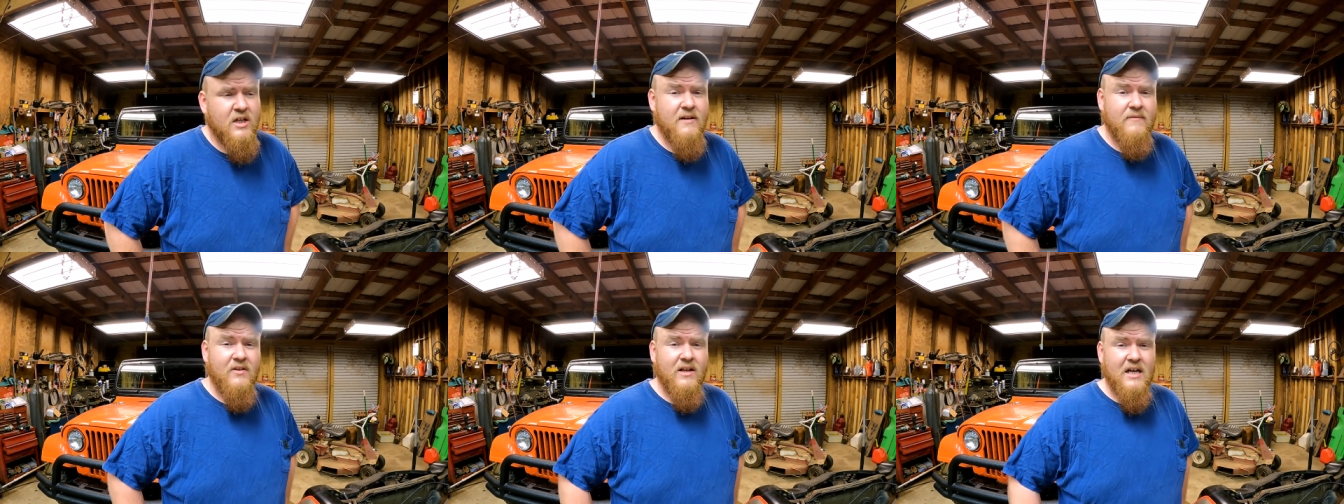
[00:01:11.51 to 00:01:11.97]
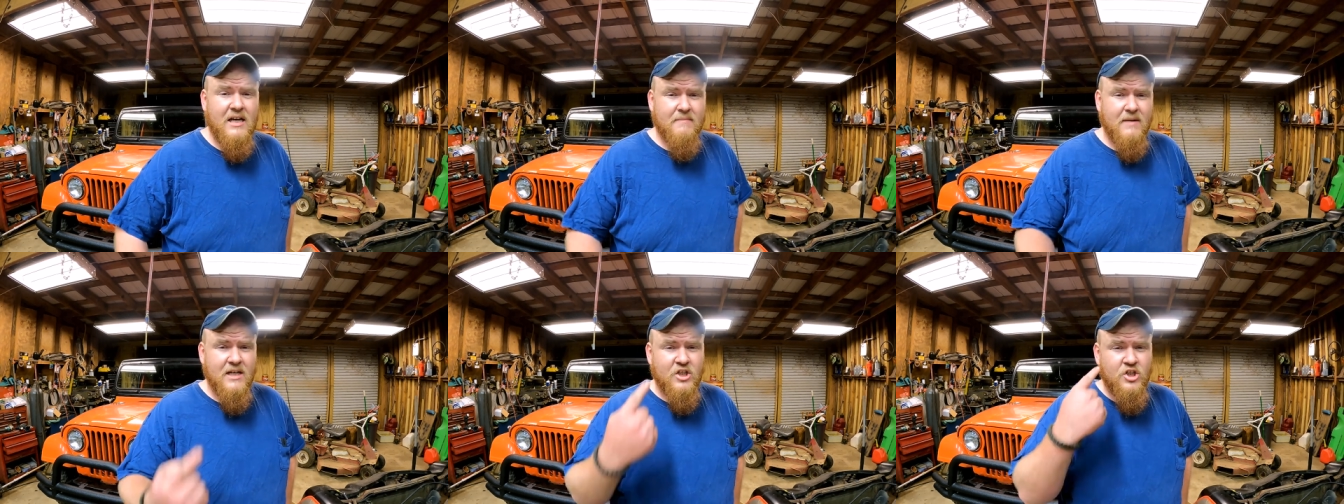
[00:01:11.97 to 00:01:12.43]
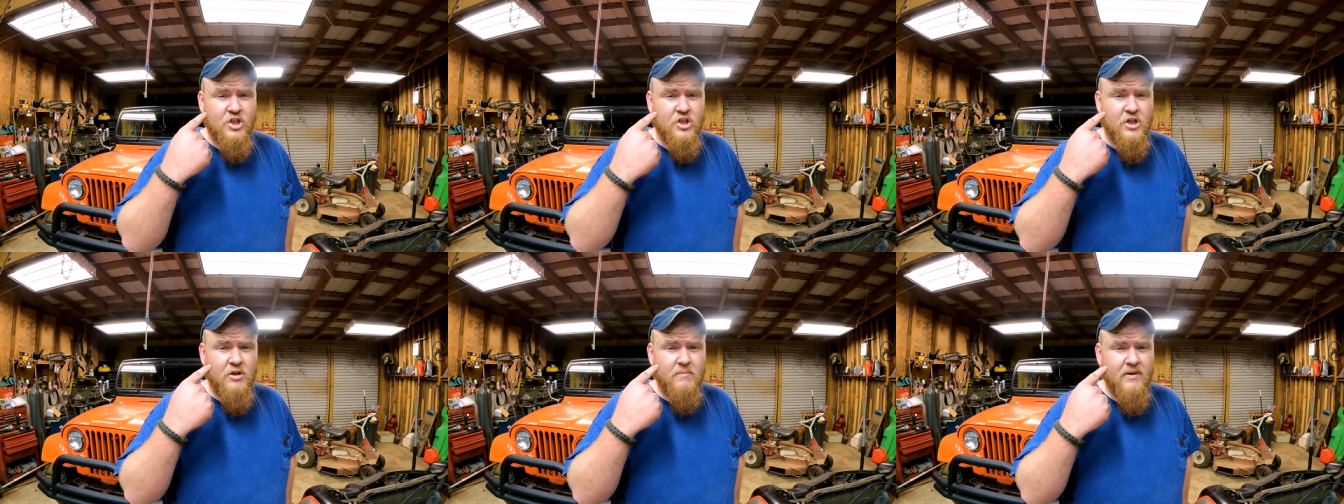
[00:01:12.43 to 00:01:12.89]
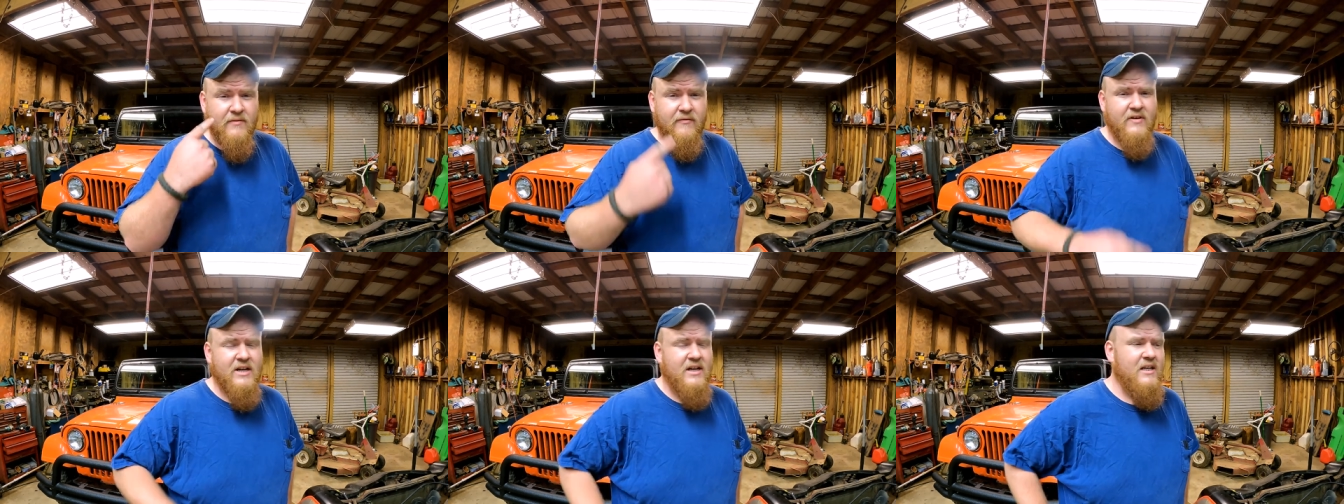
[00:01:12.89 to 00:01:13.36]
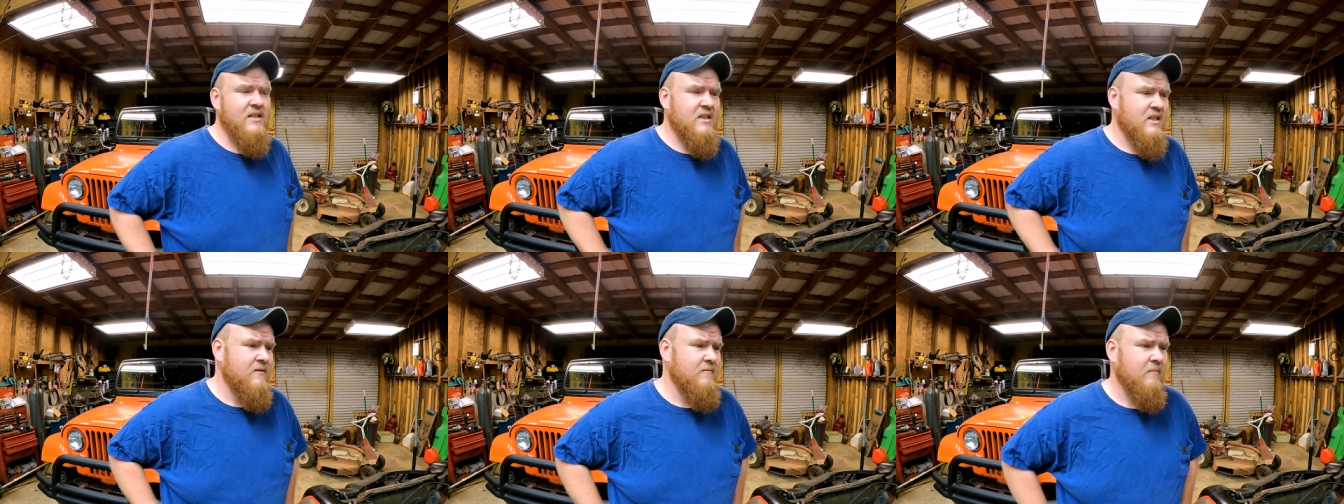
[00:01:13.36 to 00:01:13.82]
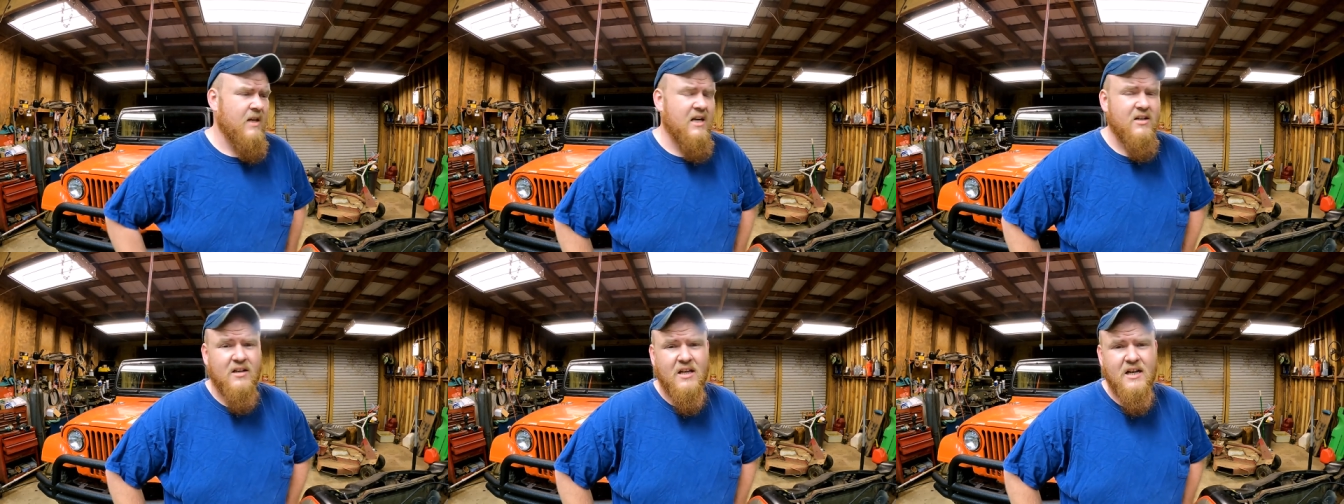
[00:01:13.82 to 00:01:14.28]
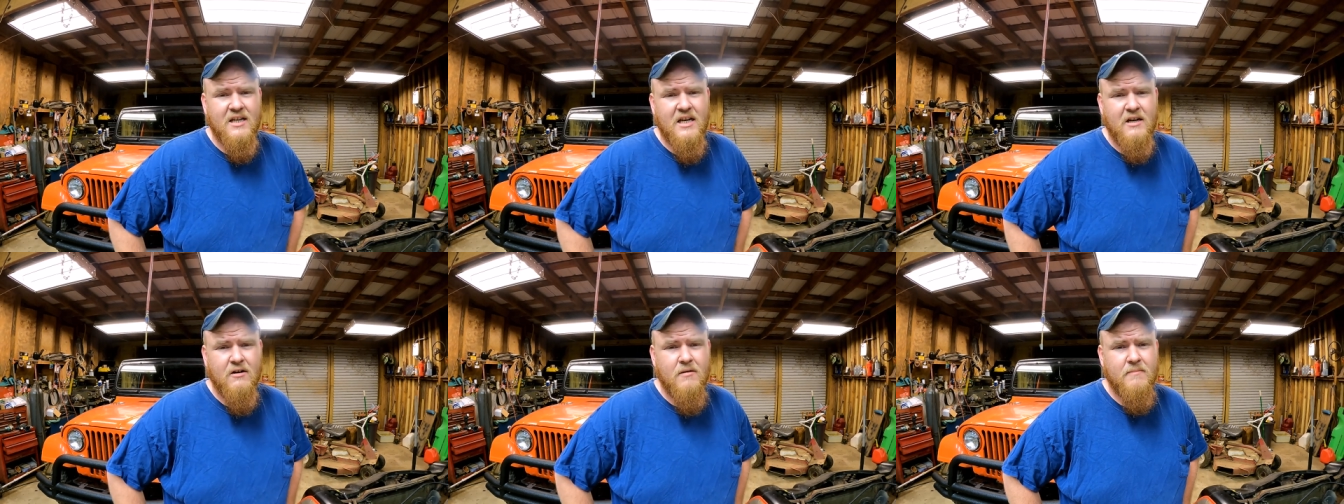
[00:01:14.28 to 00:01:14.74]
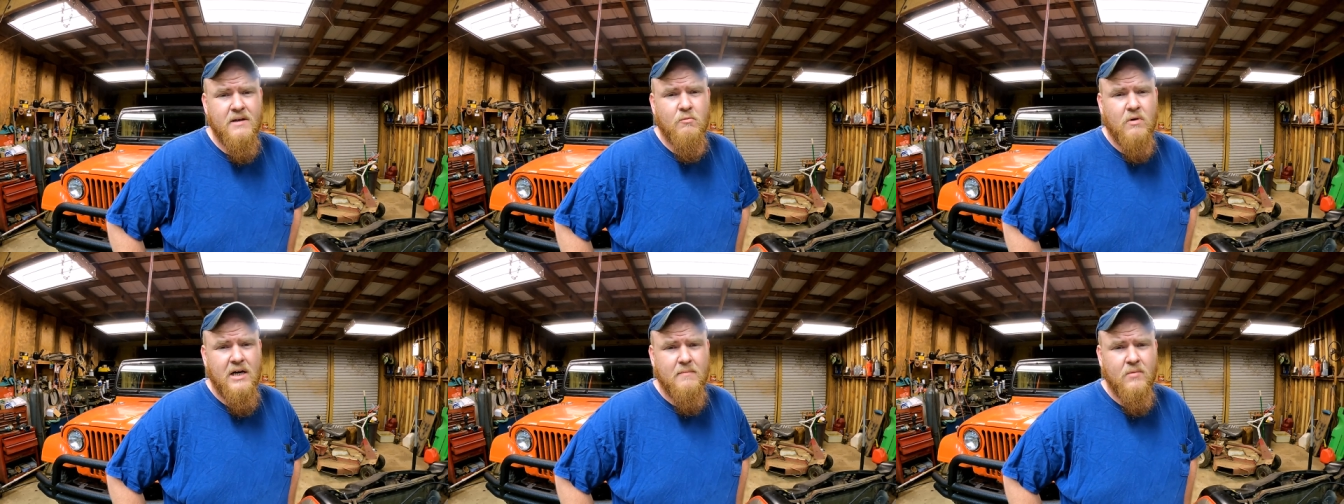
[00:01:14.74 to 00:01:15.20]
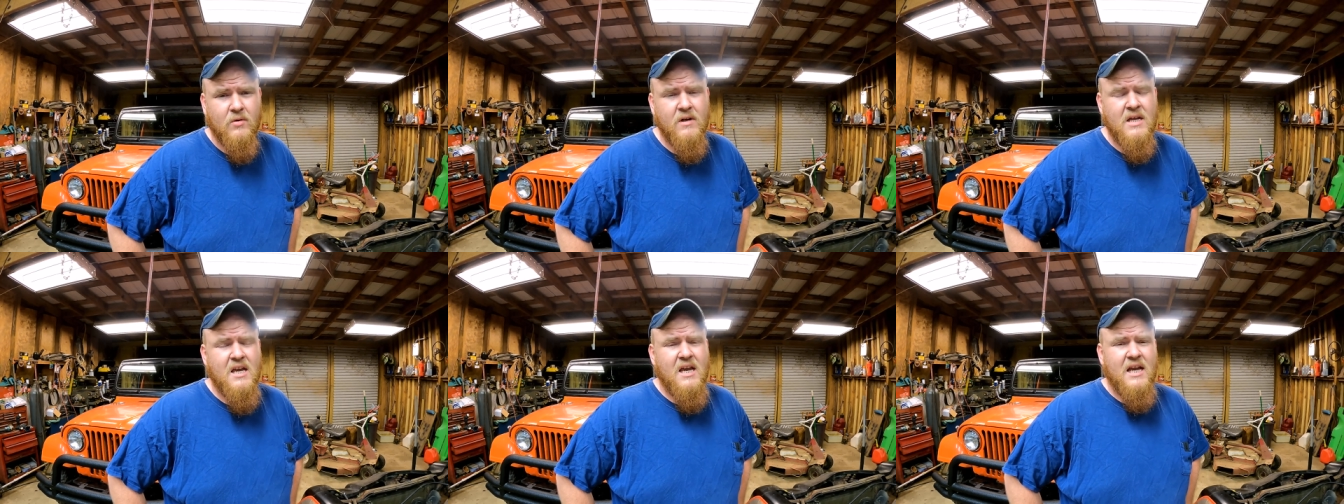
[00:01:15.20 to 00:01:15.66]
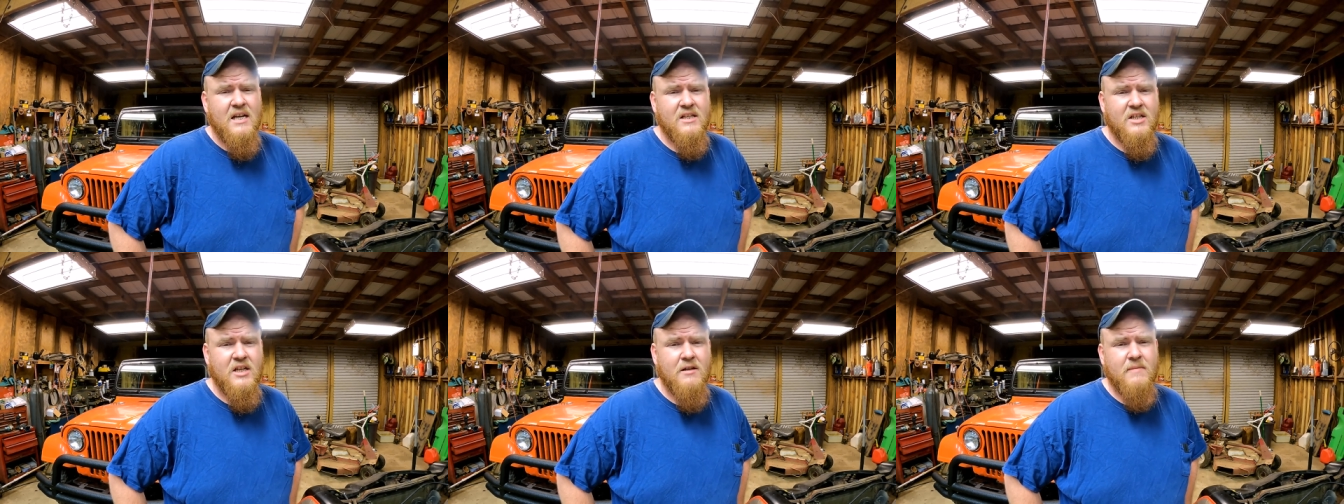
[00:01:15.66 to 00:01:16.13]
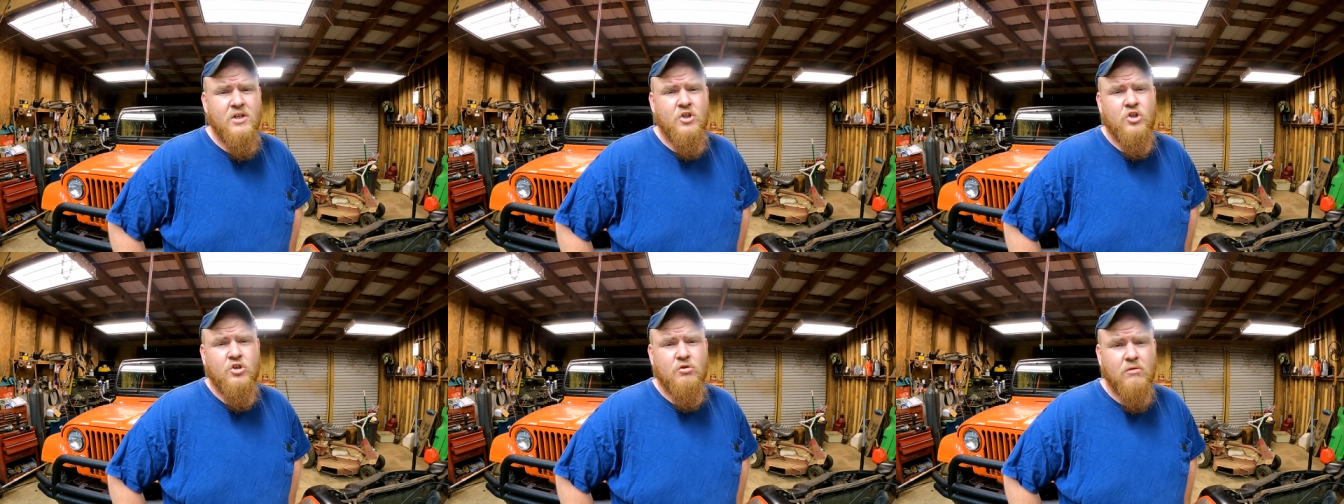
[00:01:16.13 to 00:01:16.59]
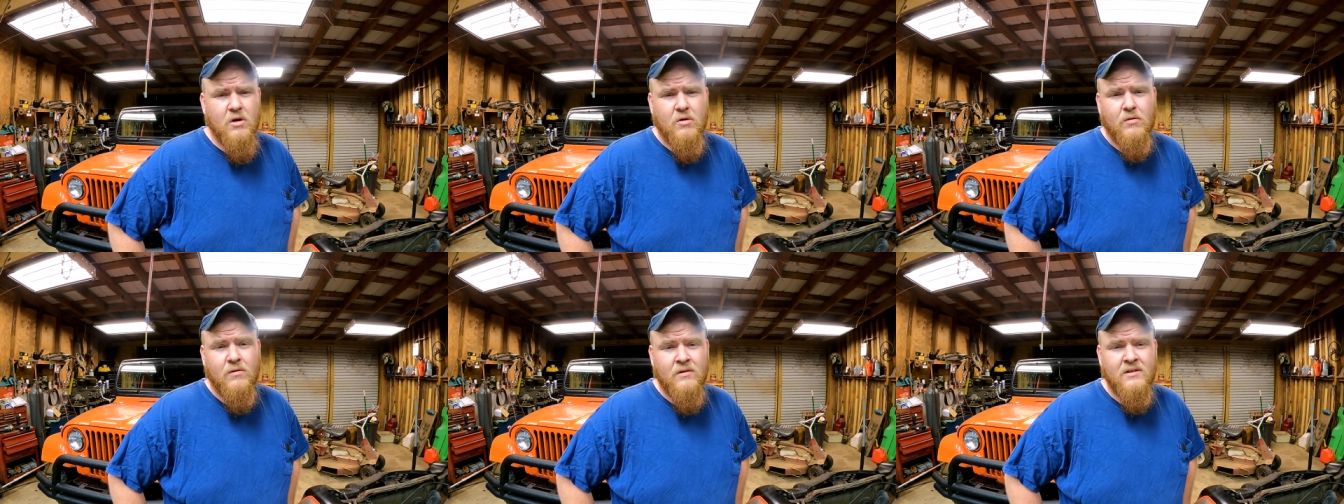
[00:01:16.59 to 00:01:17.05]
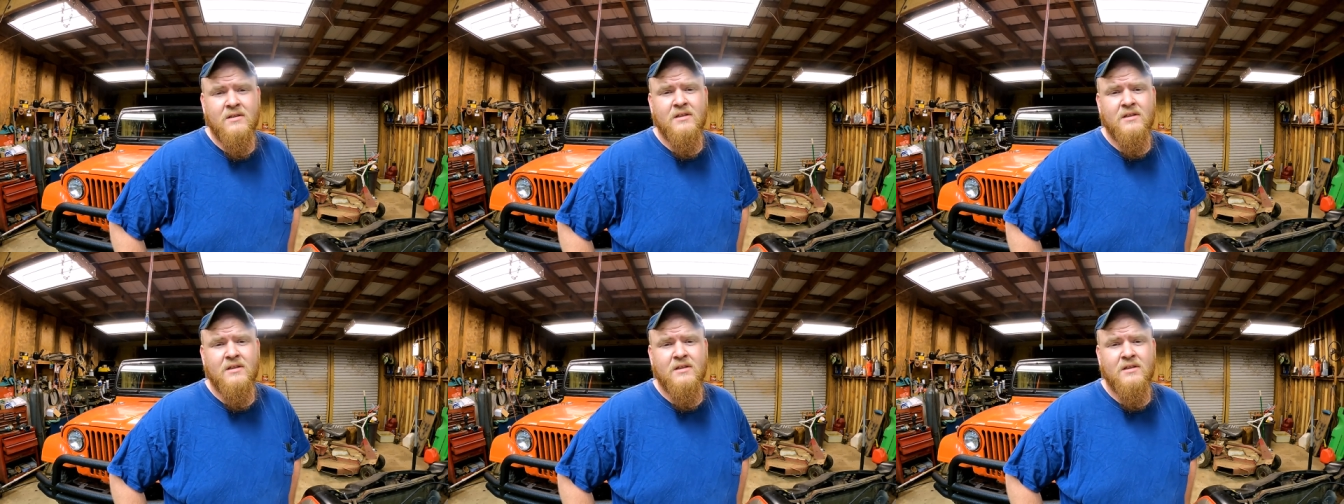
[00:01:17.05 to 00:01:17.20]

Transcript: If you like my stupid face and you like hearing me ramble and seeing me struggle,